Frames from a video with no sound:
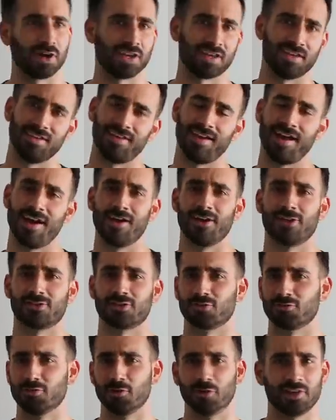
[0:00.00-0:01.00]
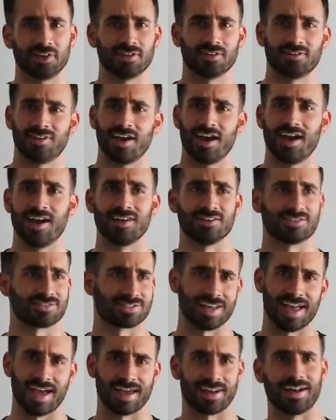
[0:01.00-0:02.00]
breaking character, ruining your day,
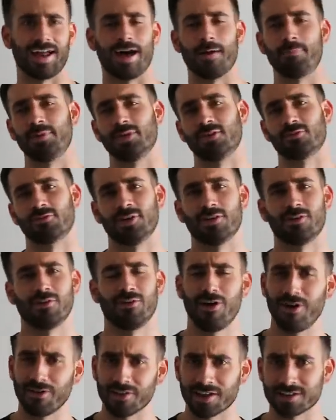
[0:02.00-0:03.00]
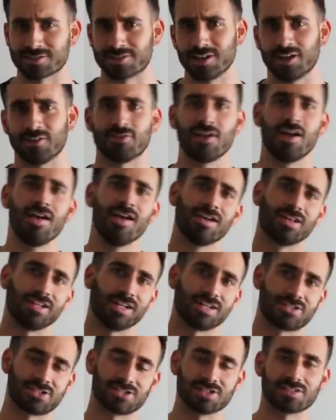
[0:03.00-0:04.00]
Santa not being real, all that stuff.
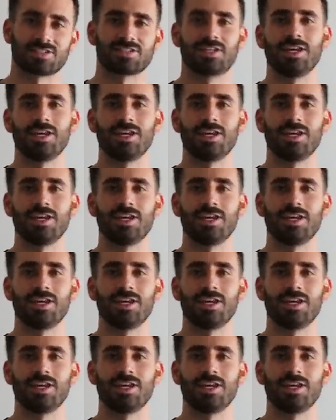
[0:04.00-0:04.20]
Let's just